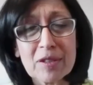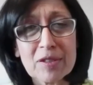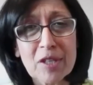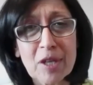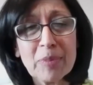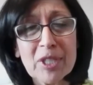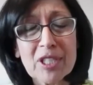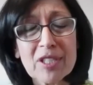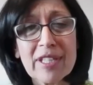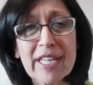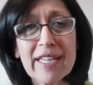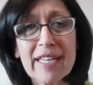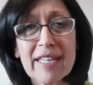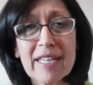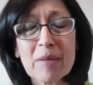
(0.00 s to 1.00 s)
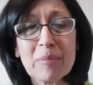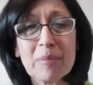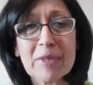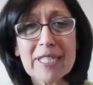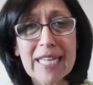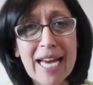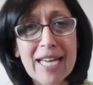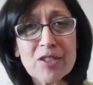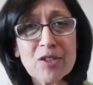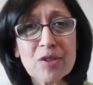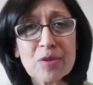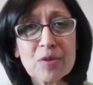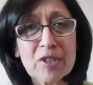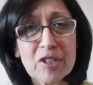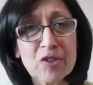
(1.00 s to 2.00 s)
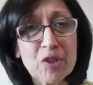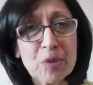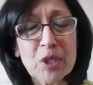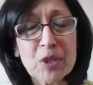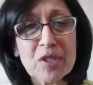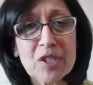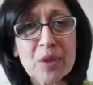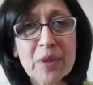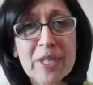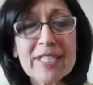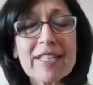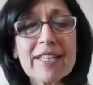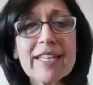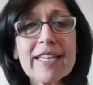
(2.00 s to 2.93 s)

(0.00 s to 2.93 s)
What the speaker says: topic today, and I'm glad to contribute to it.